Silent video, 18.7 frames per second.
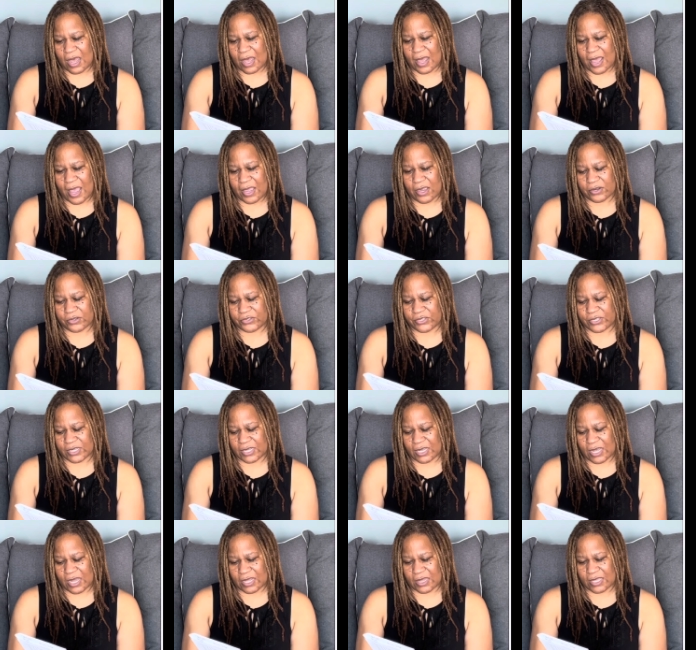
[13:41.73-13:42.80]
A or
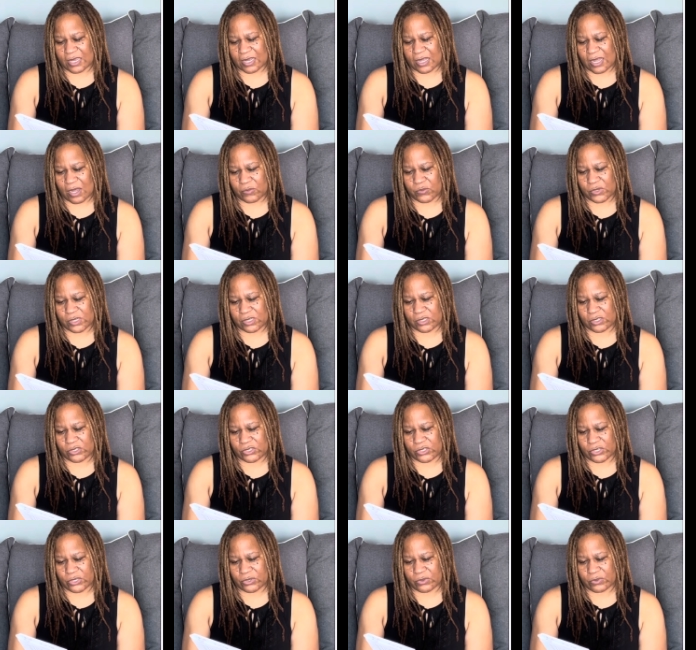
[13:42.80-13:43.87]
C, I think I would
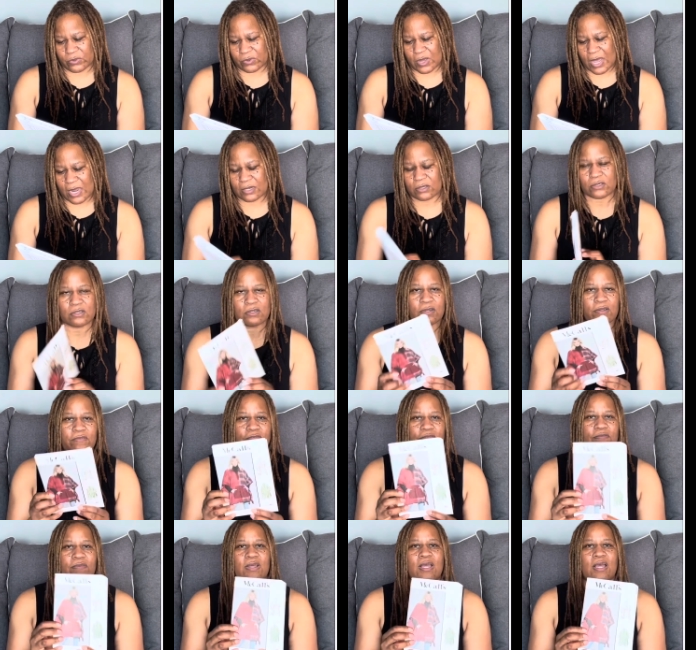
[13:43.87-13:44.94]
do. I don't know if,
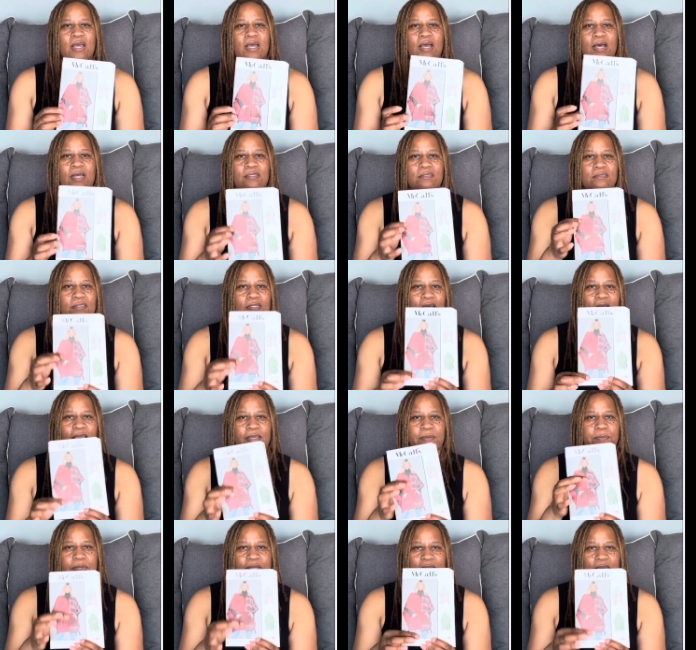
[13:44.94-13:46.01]
I don't
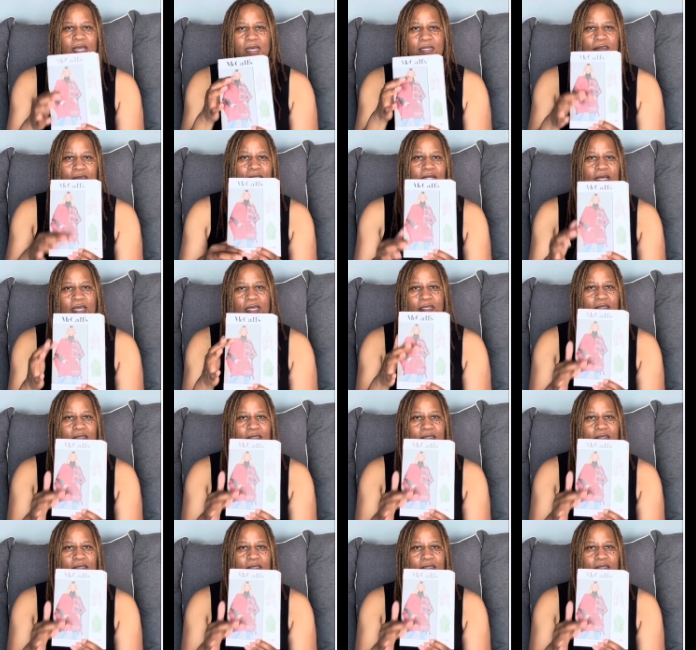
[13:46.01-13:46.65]
like B. I don't like